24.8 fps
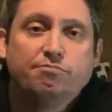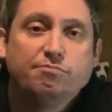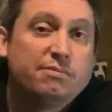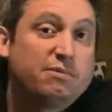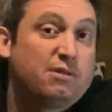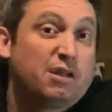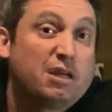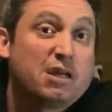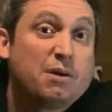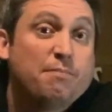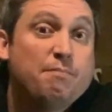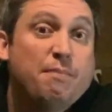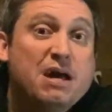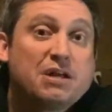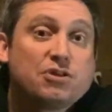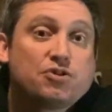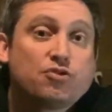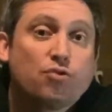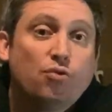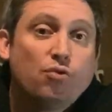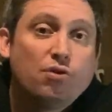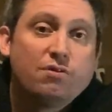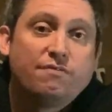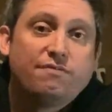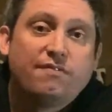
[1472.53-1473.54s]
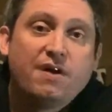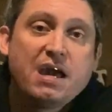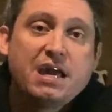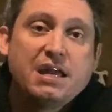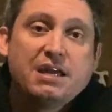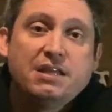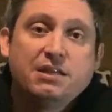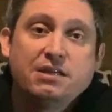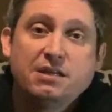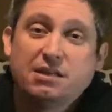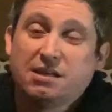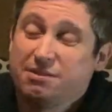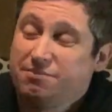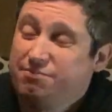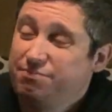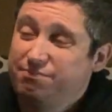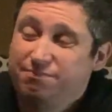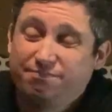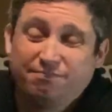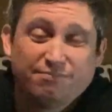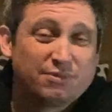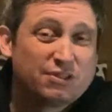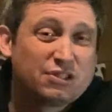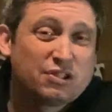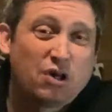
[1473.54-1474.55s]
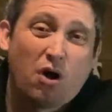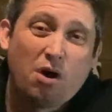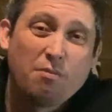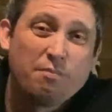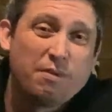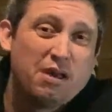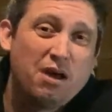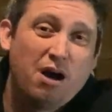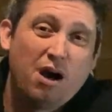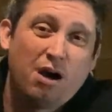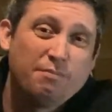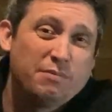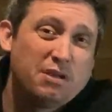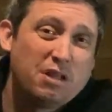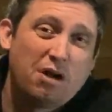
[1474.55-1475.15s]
like a Metroidvania. Sign me up.